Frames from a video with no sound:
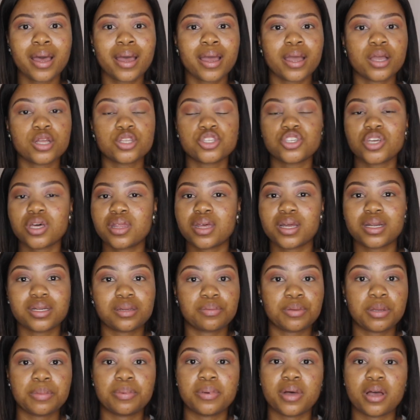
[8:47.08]
it's not that
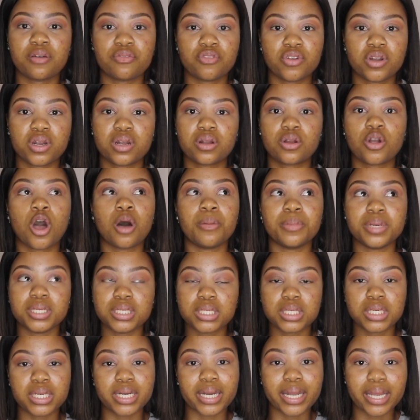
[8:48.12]
people have not
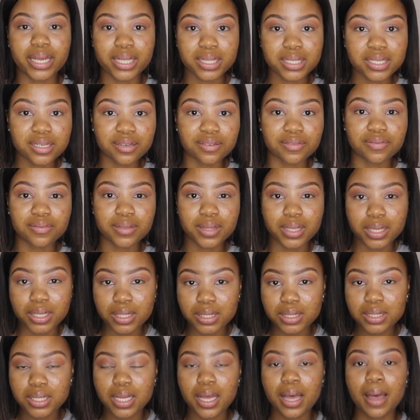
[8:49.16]
commented negative
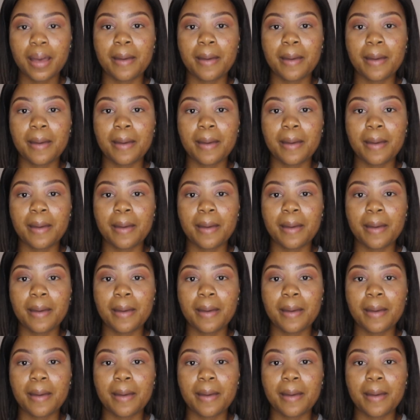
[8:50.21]
things,